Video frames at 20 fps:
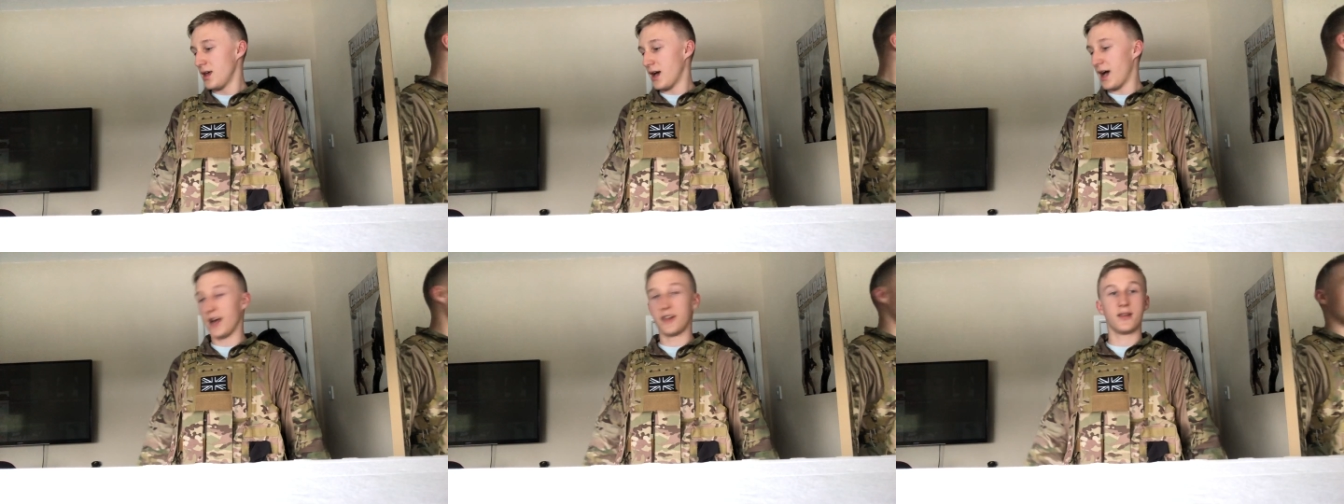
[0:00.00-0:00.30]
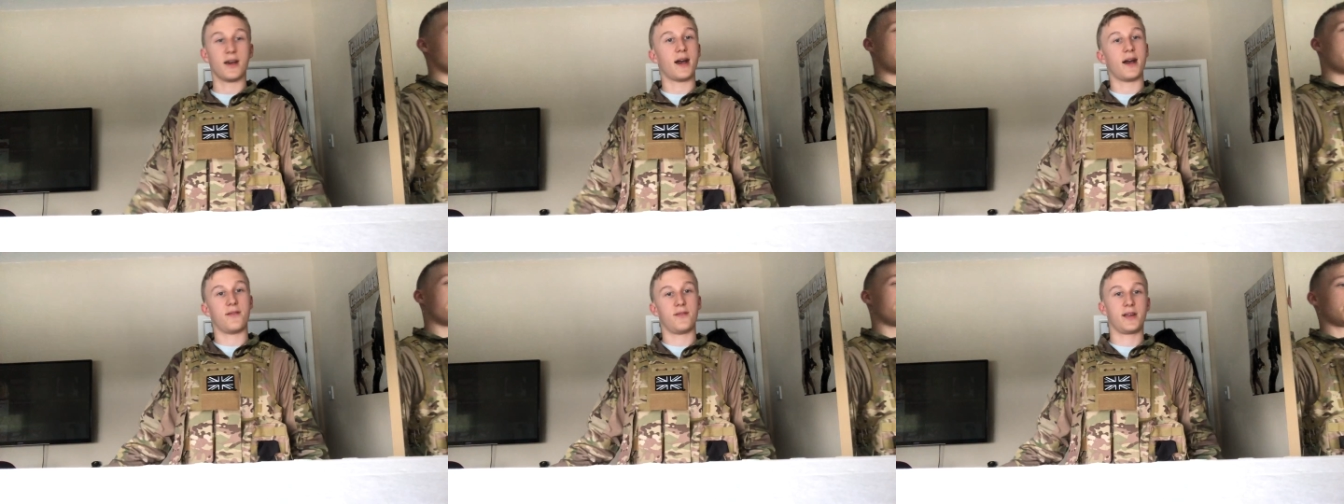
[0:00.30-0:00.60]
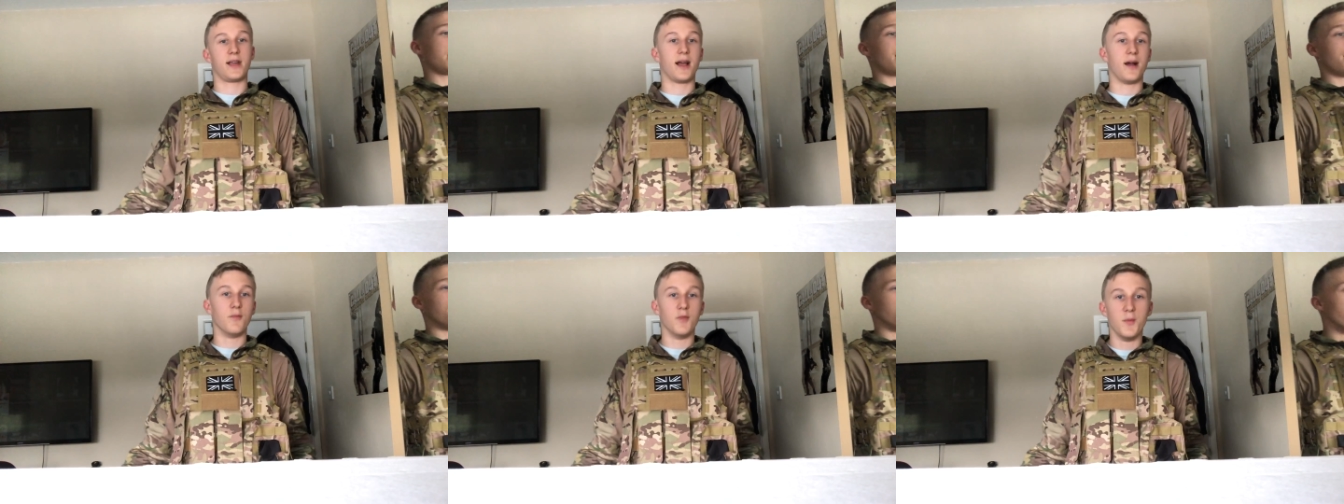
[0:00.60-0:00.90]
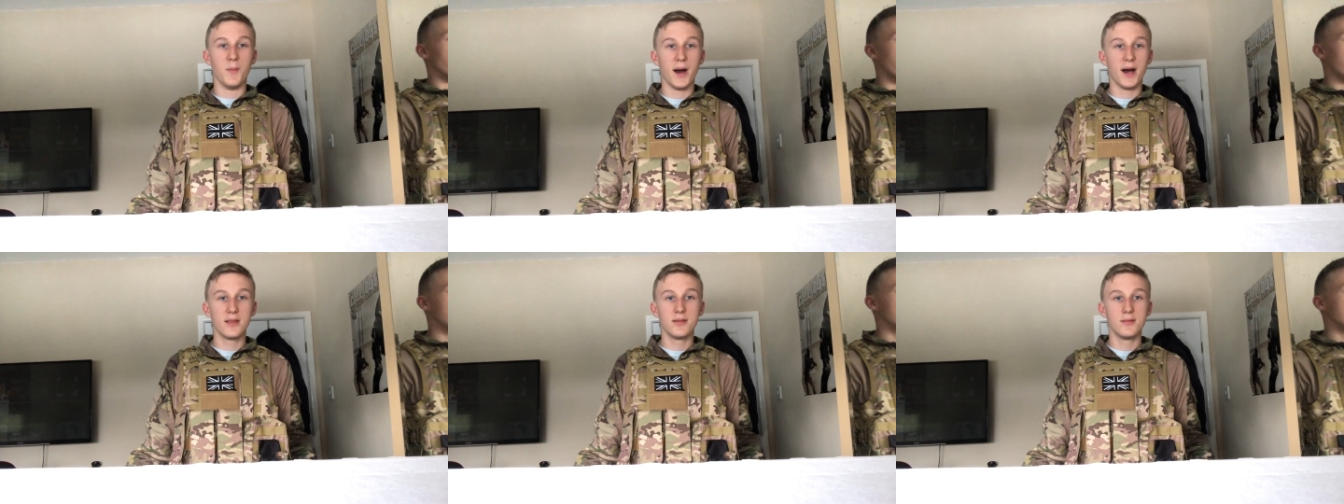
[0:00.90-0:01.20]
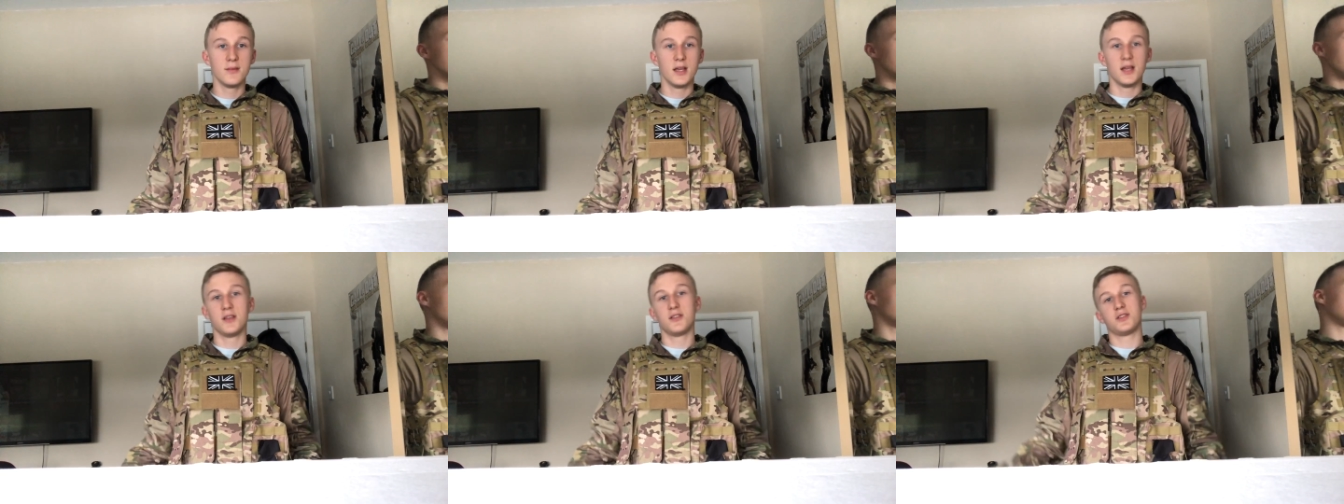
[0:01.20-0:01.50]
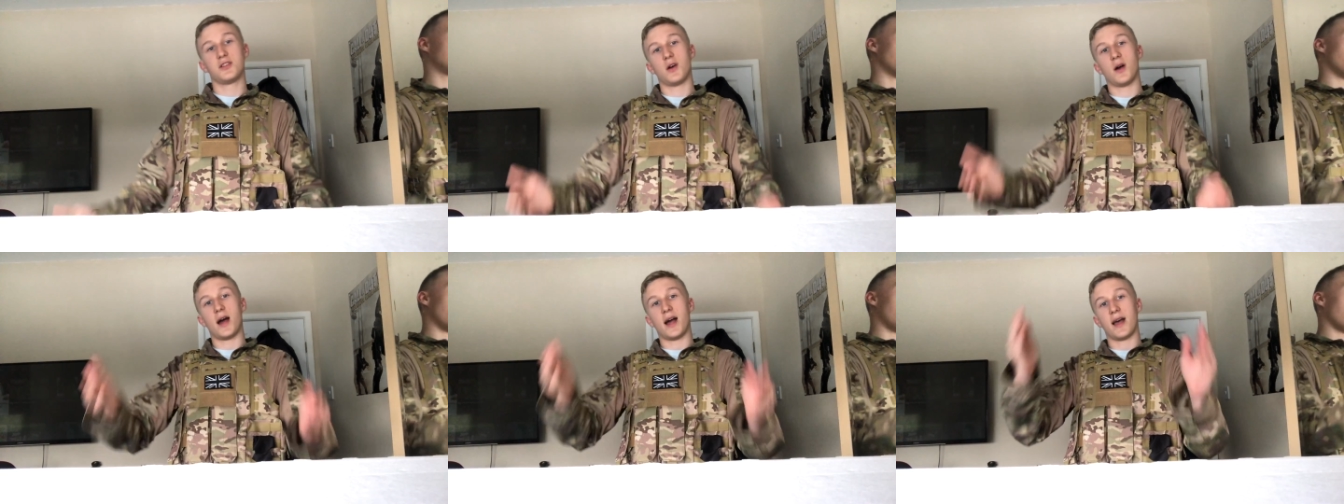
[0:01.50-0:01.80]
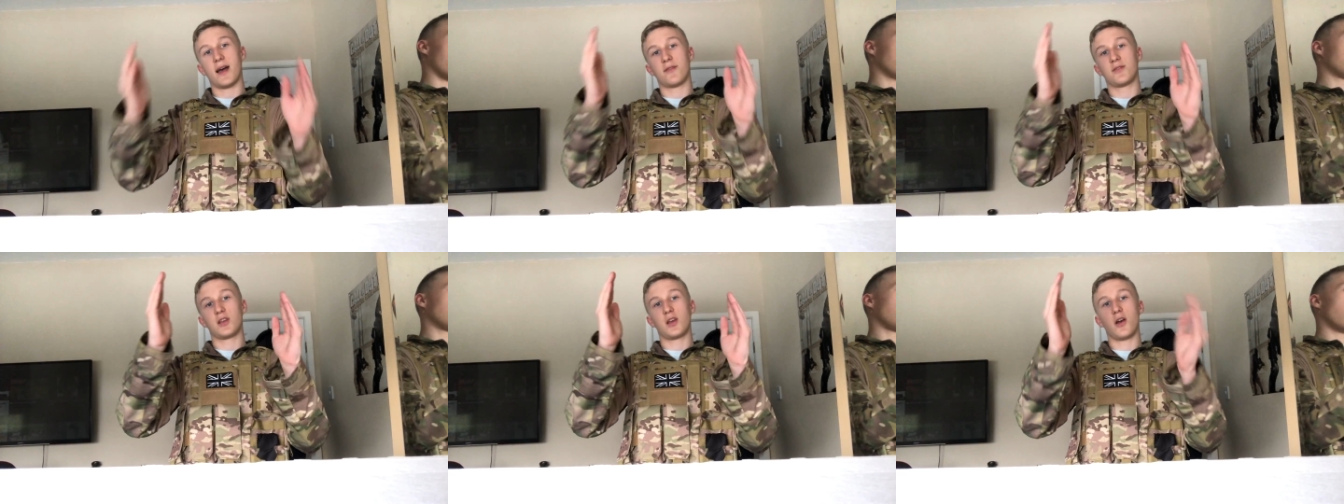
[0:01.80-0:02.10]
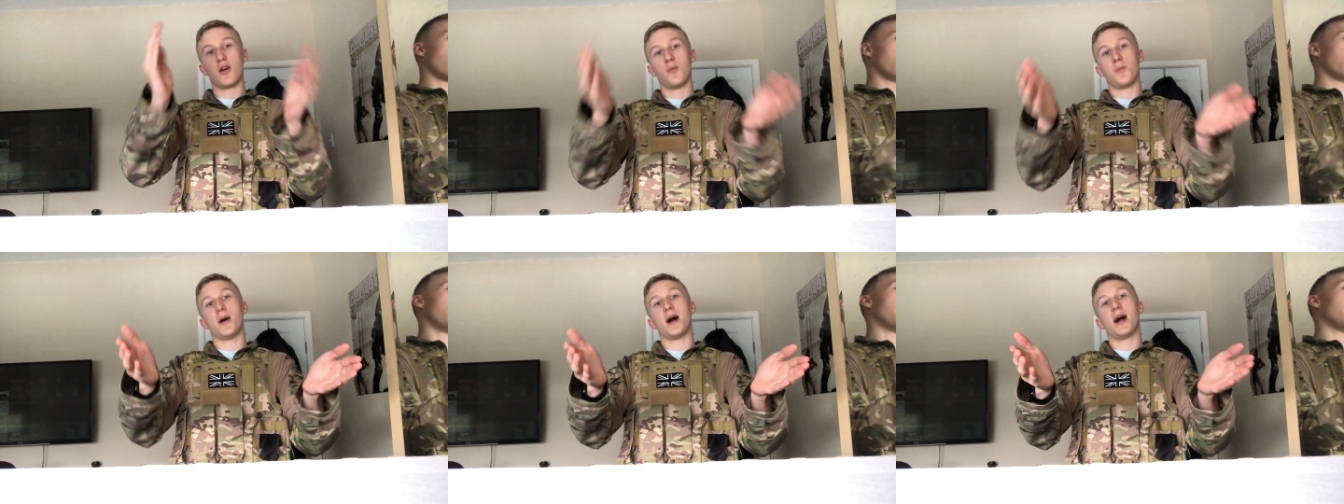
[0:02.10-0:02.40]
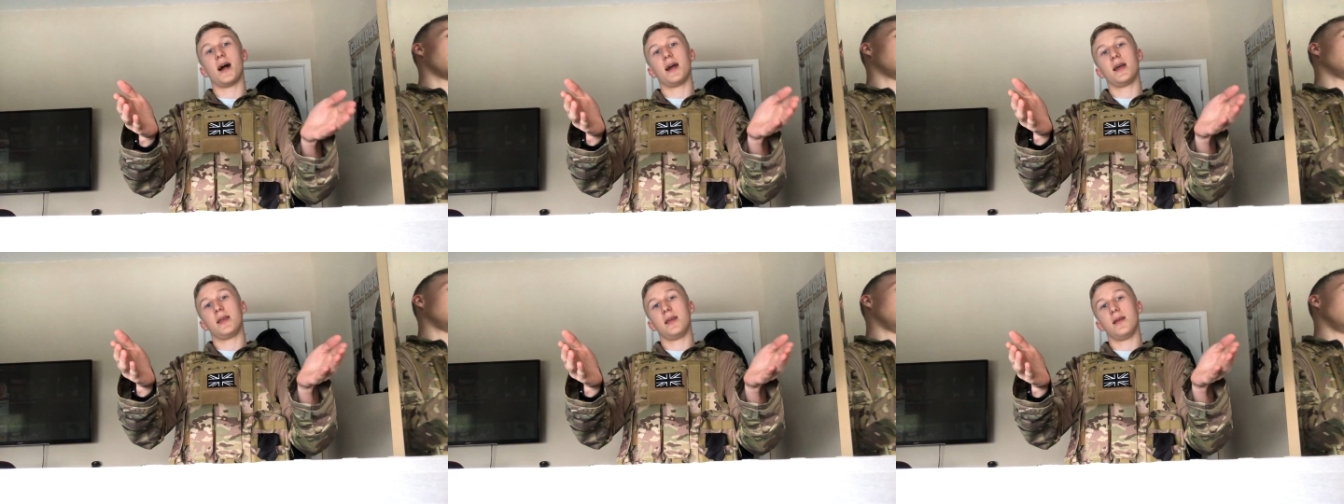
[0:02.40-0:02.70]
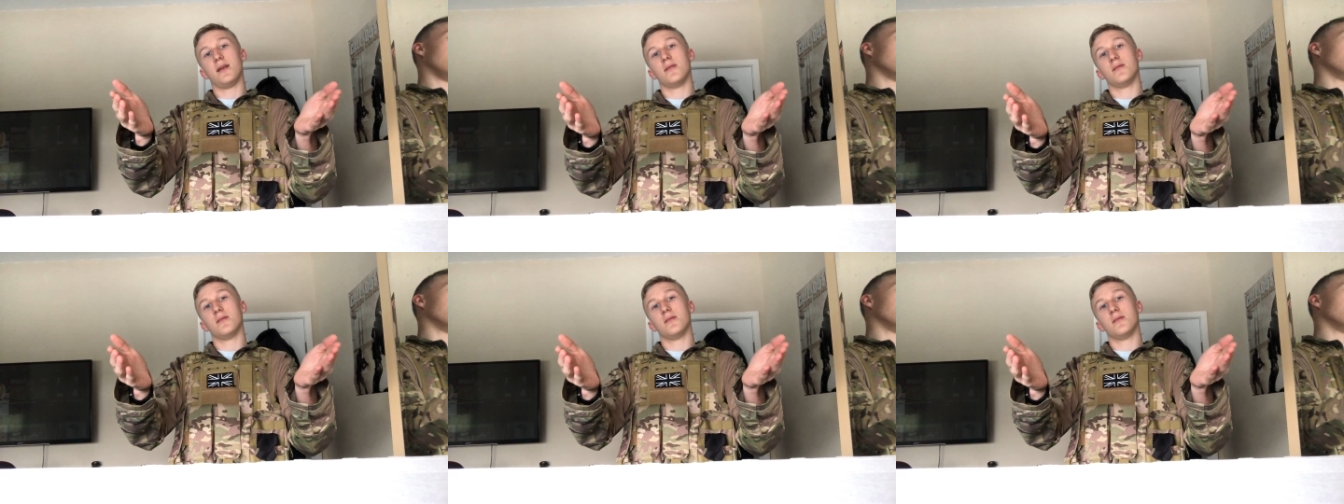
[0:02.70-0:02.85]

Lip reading: I don't have a cameraman, so I have to go by